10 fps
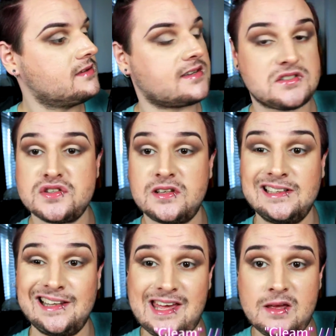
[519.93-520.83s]
such as
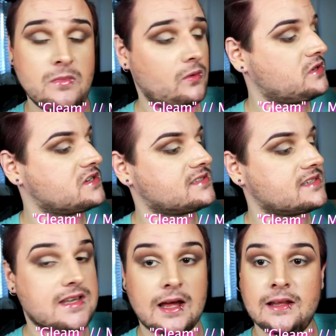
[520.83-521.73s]
Gleam, which is
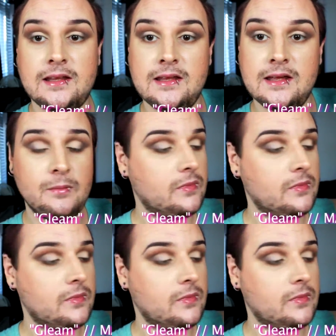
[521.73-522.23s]
this colour here.